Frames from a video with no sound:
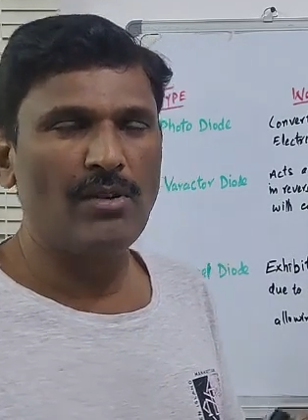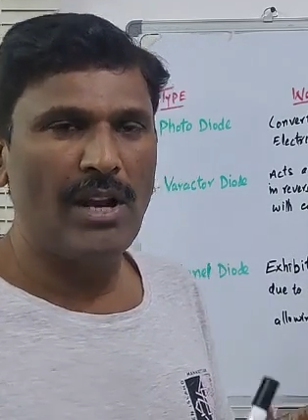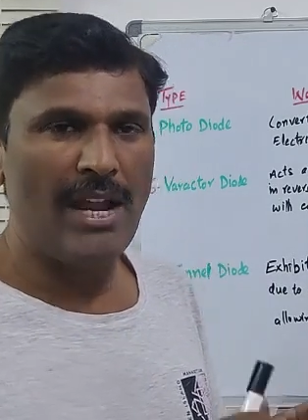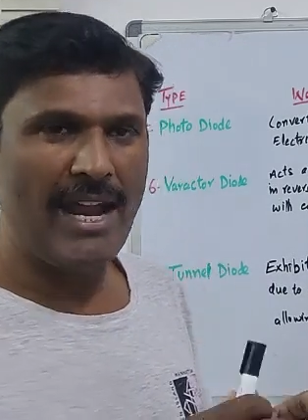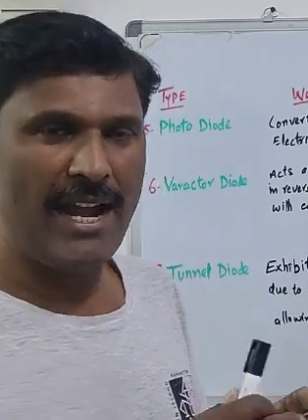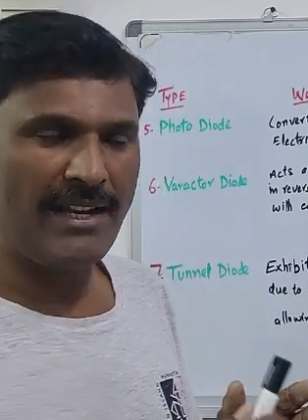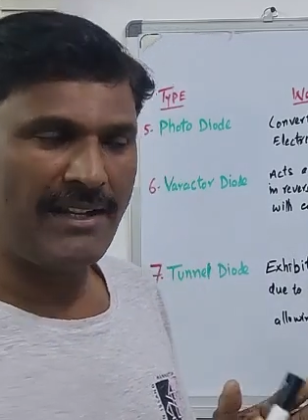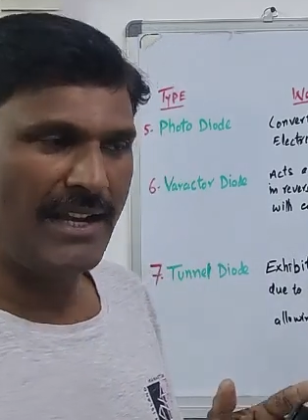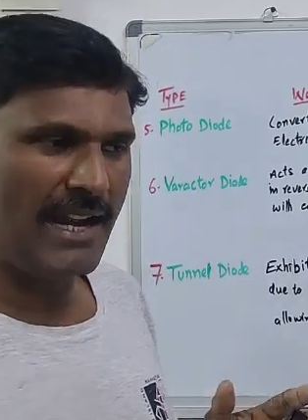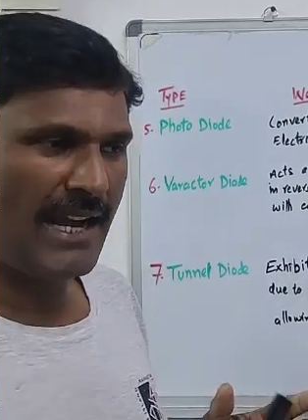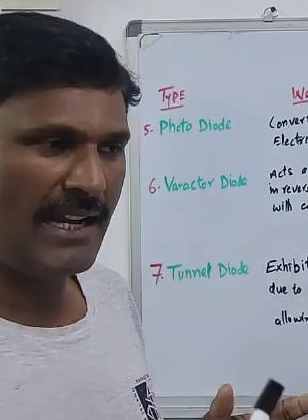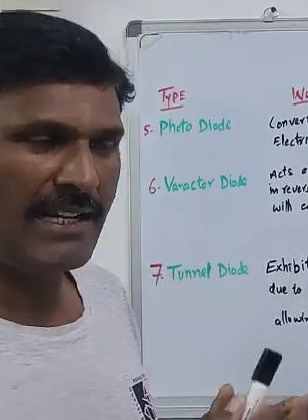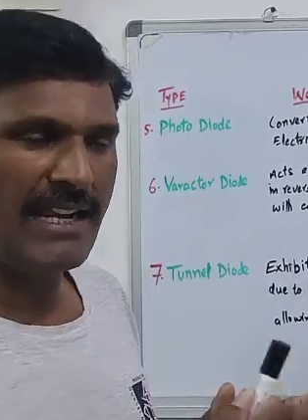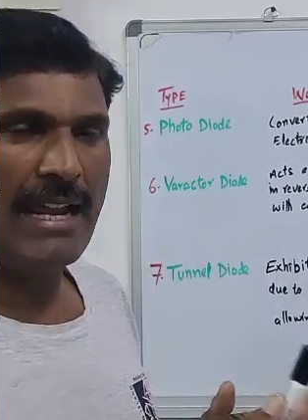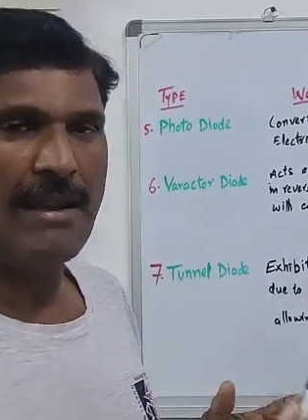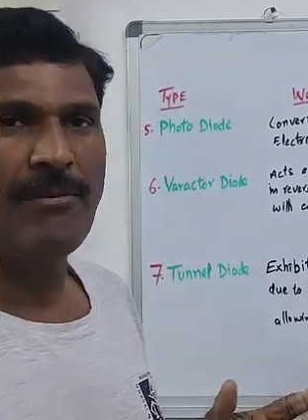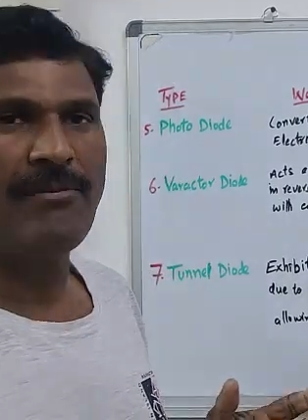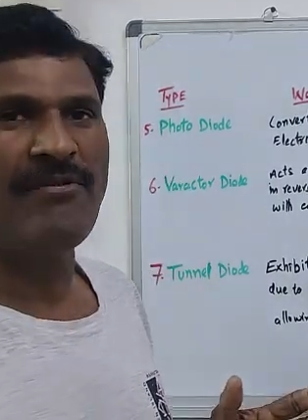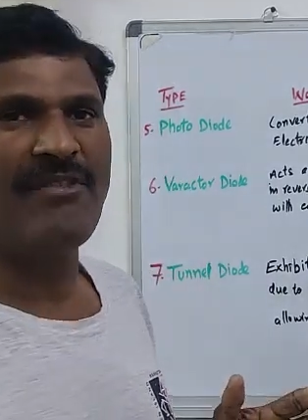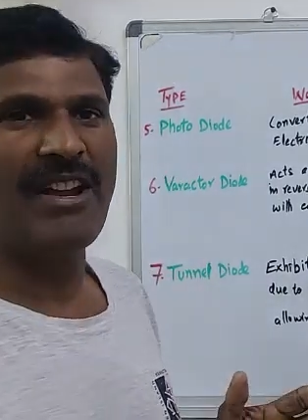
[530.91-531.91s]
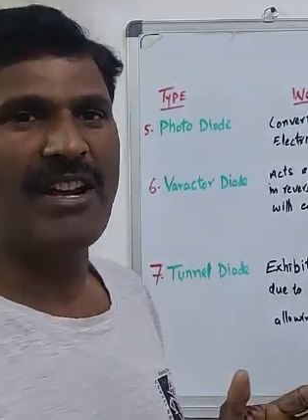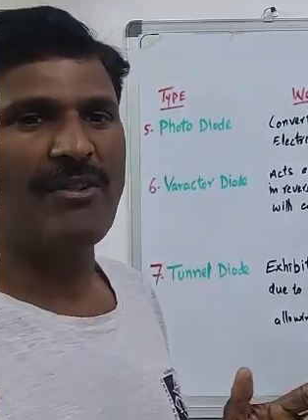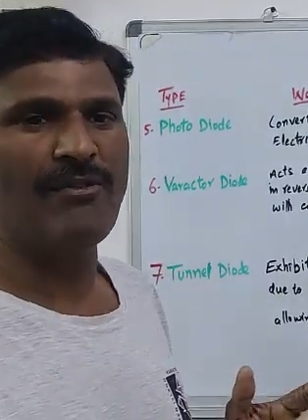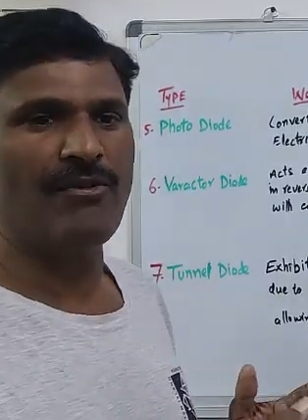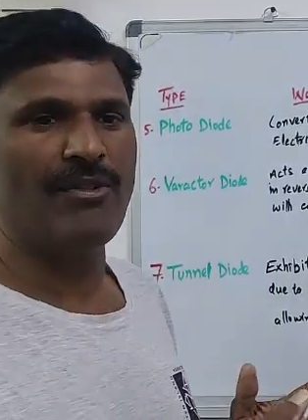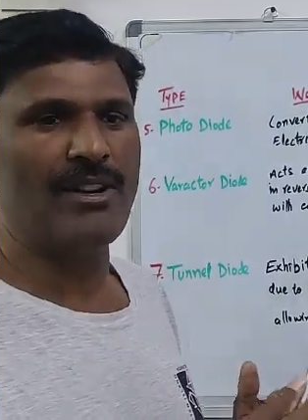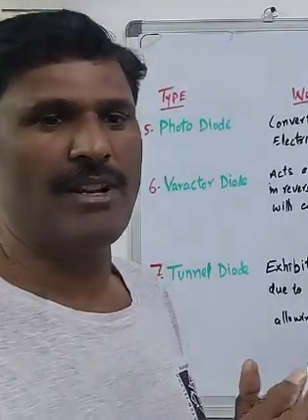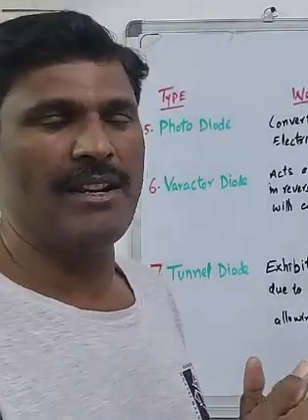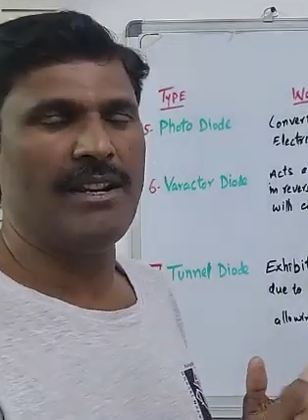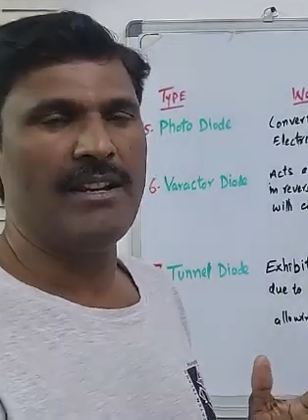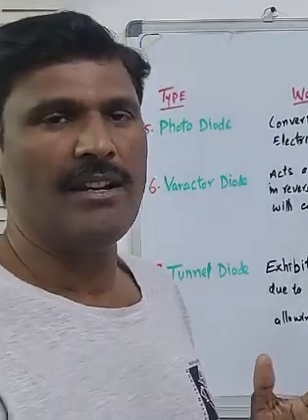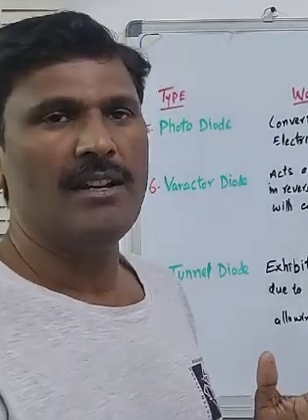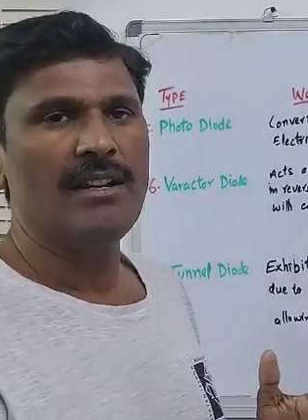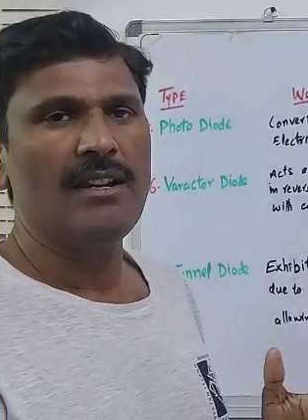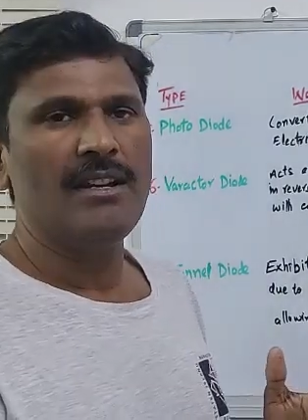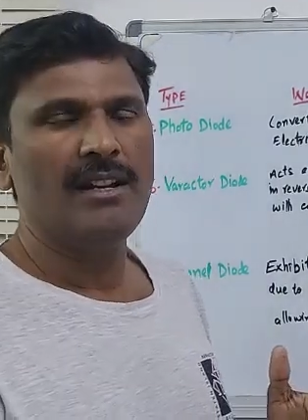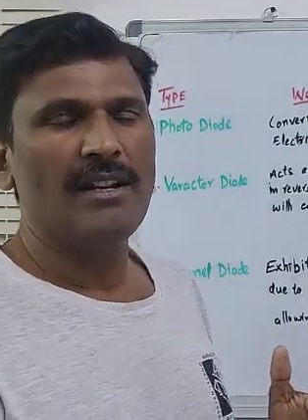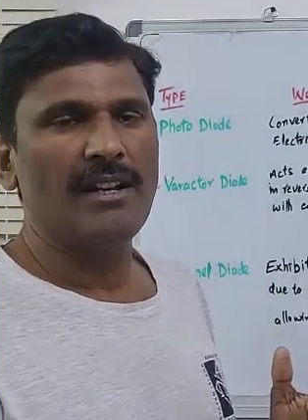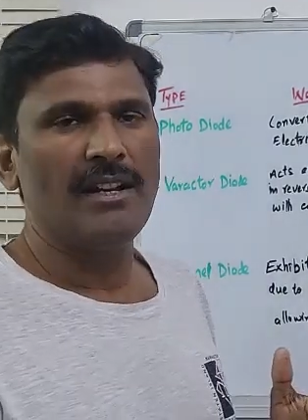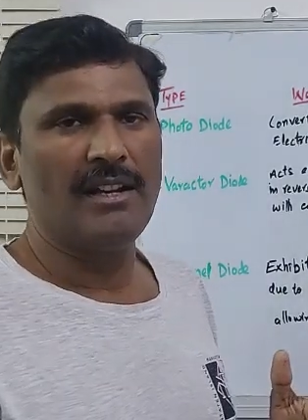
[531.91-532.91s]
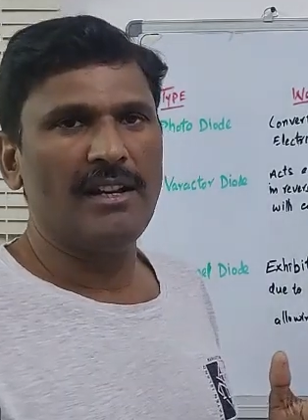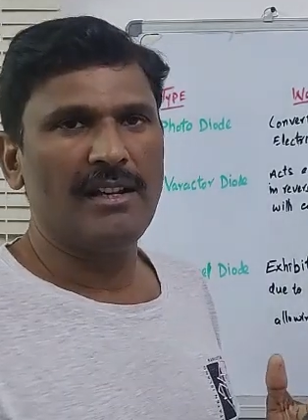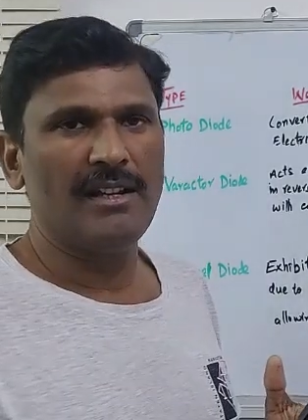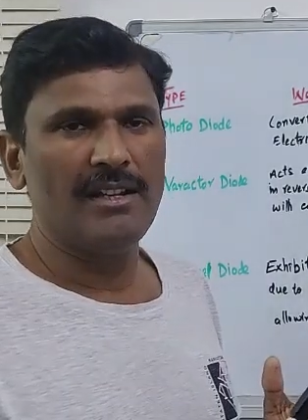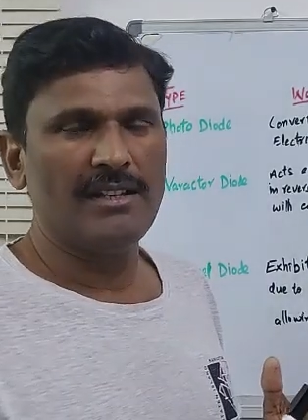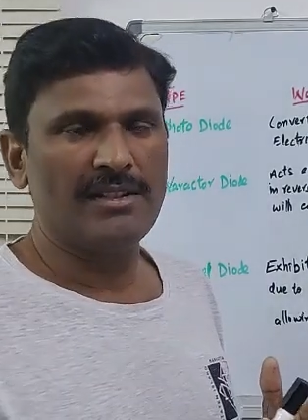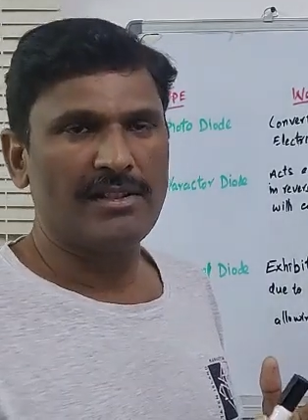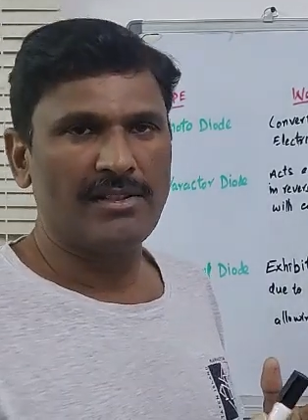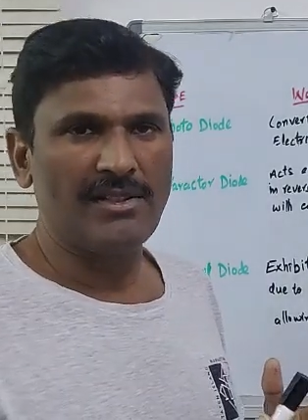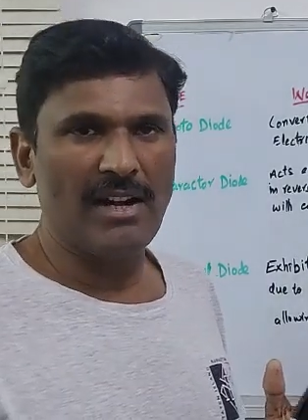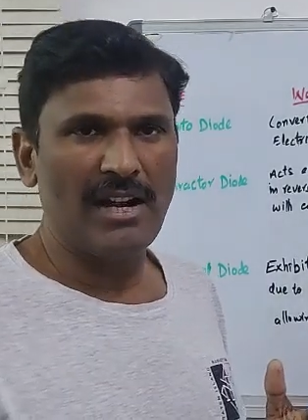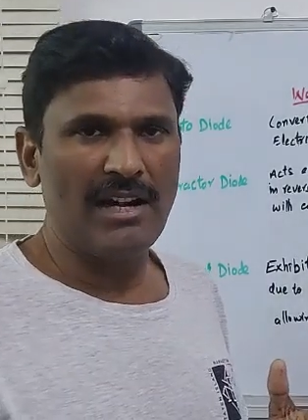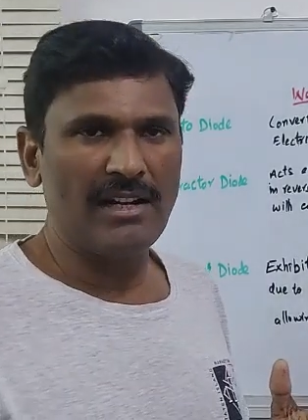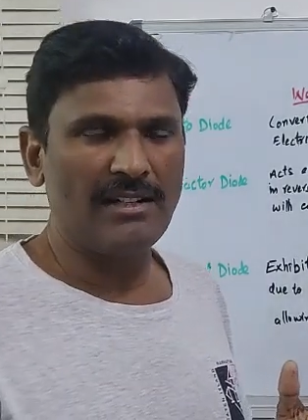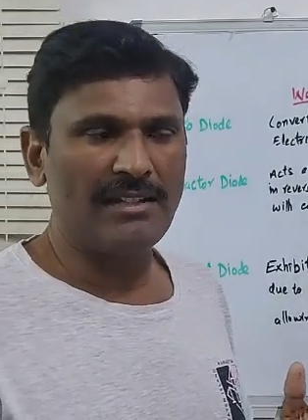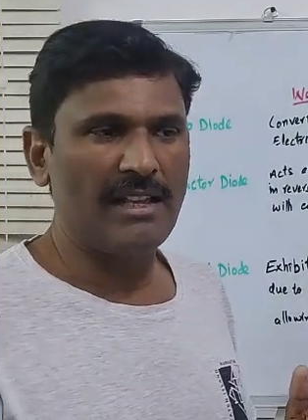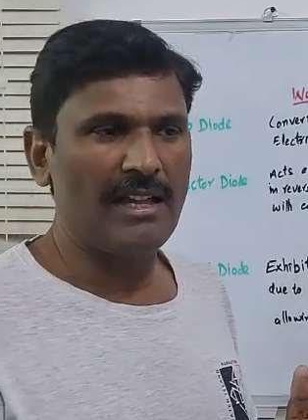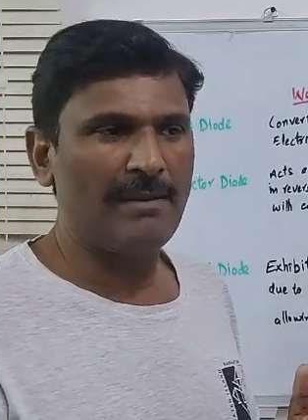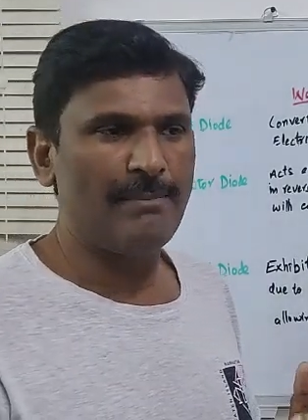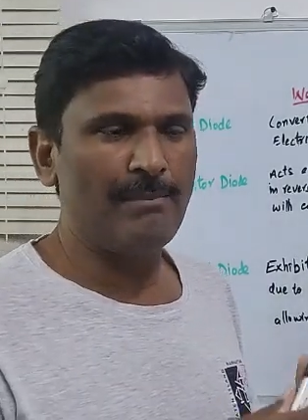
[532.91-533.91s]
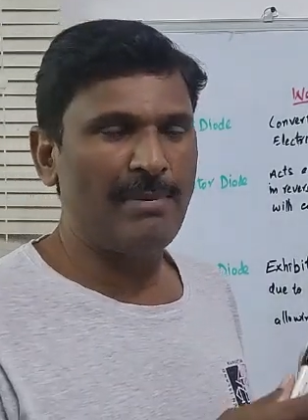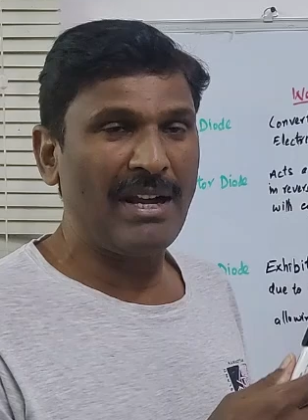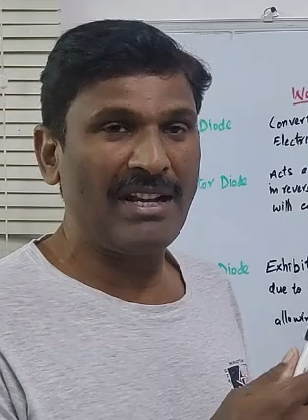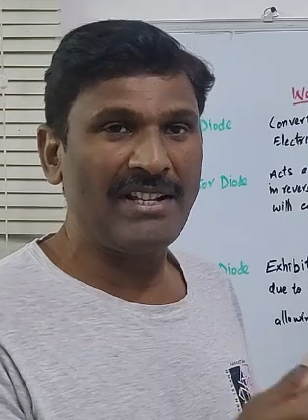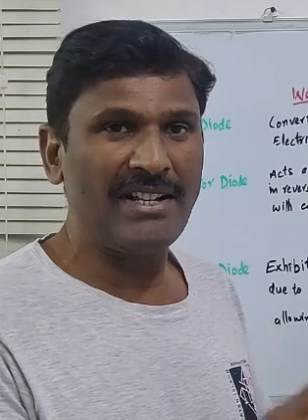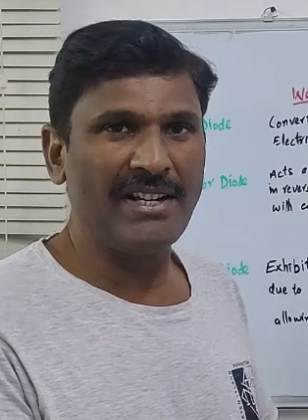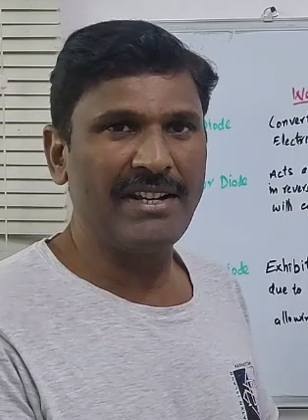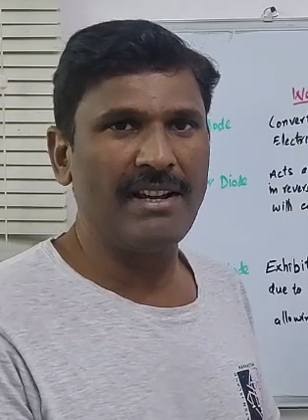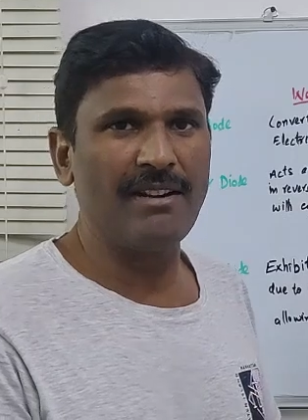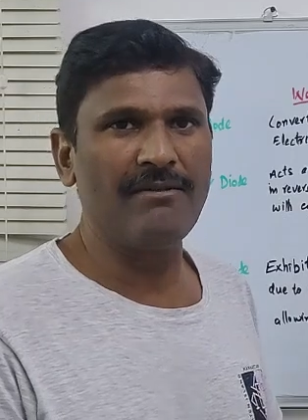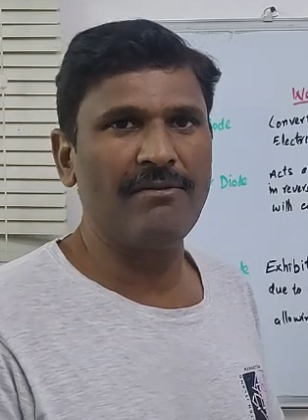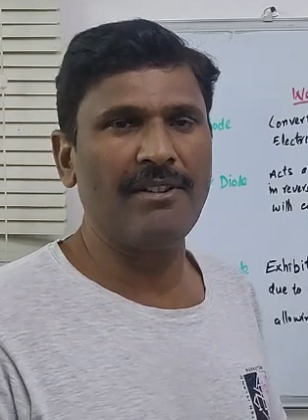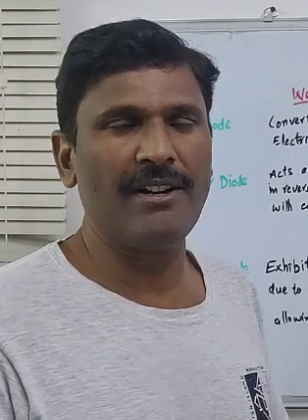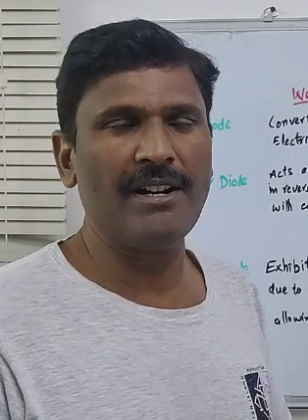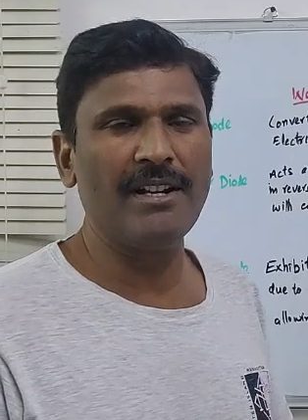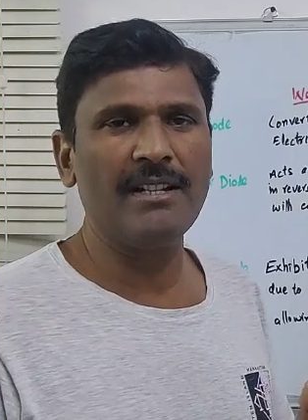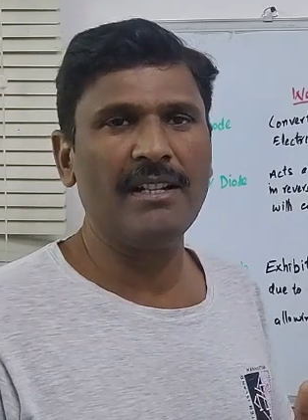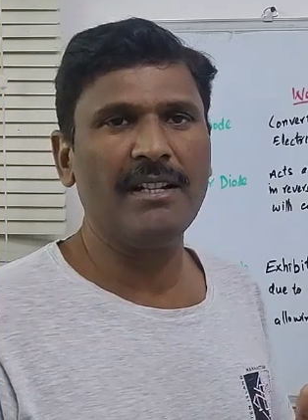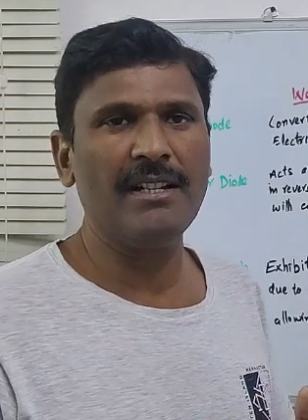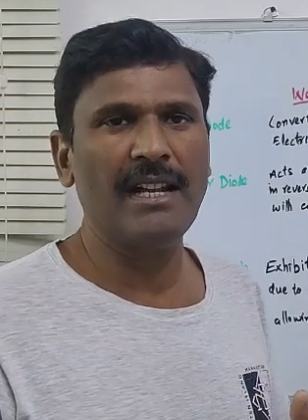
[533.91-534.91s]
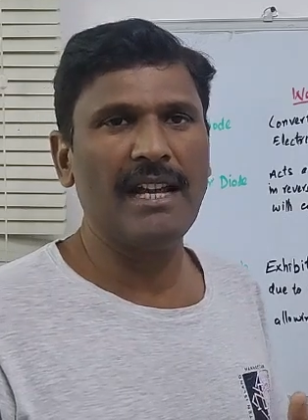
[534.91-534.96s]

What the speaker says: At that time when we start the practical work,